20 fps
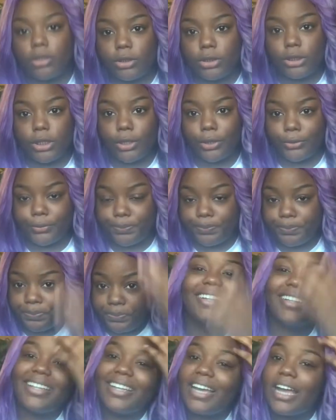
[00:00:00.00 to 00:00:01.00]

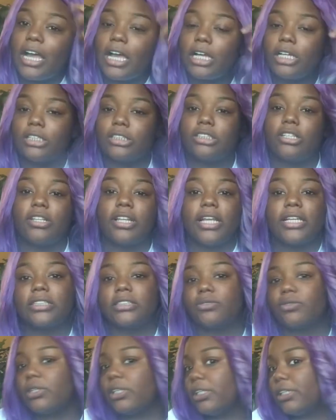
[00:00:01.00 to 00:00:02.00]
So
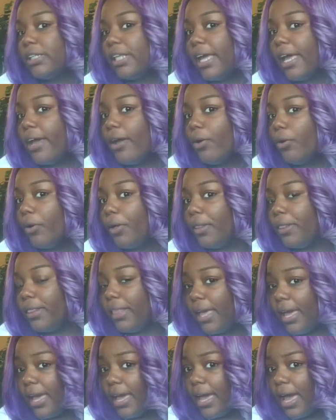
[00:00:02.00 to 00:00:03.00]
that's really that on
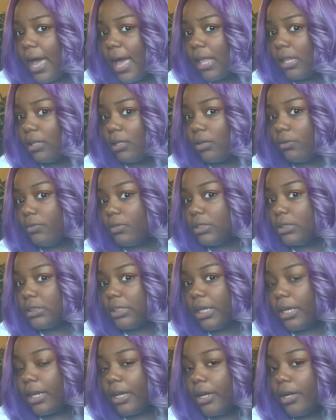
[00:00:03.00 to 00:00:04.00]
that. I love this
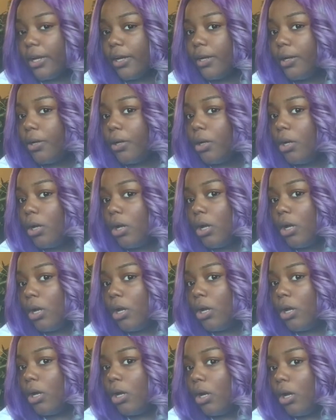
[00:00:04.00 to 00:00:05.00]
hair.
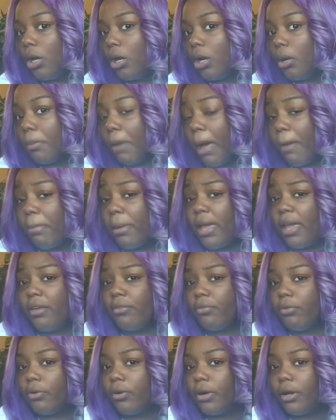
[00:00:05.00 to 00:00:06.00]
I paid
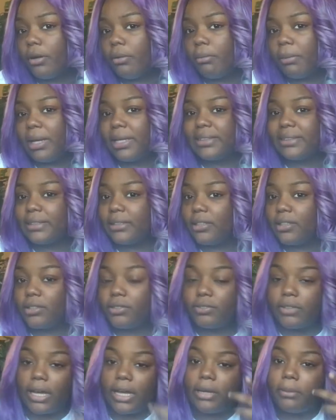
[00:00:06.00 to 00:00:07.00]
for it
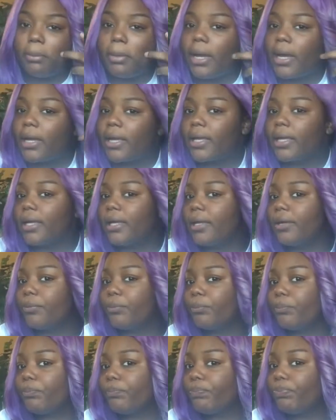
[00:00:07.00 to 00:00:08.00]
myself out of pocket.
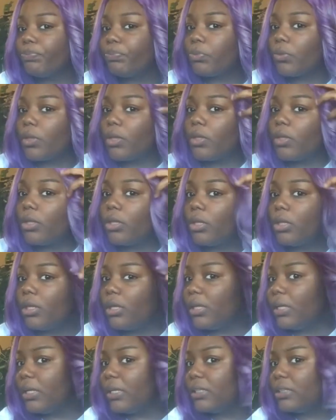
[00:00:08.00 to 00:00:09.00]

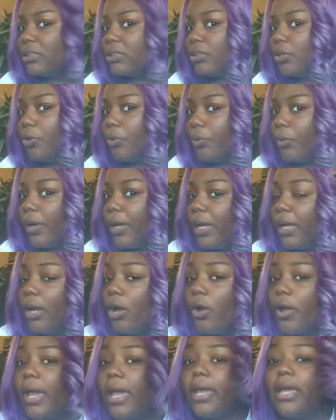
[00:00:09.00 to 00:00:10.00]
It's great.
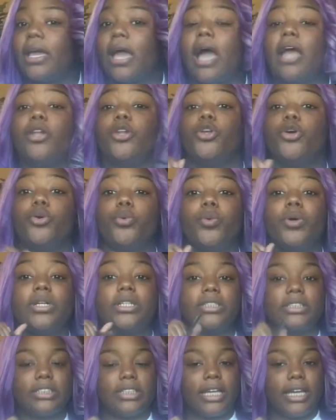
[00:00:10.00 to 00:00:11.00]
Okay, I do want
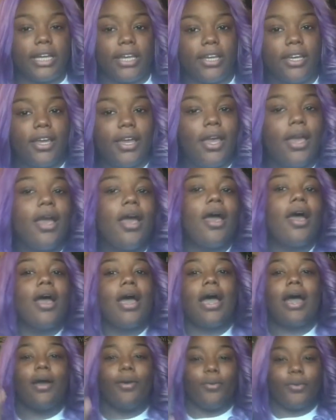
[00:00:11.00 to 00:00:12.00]
to say,
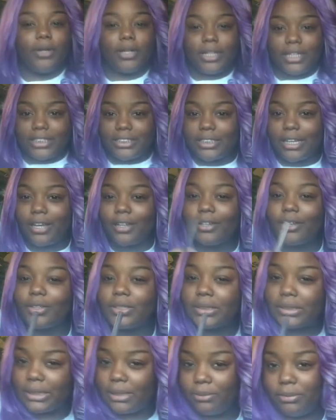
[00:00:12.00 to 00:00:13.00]
I want to let y'all know
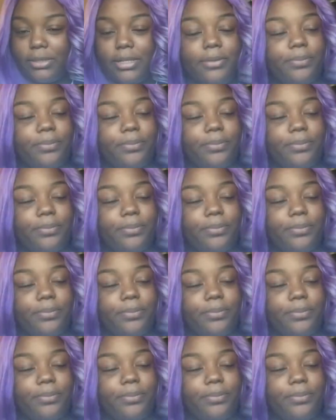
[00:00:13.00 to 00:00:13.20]
something,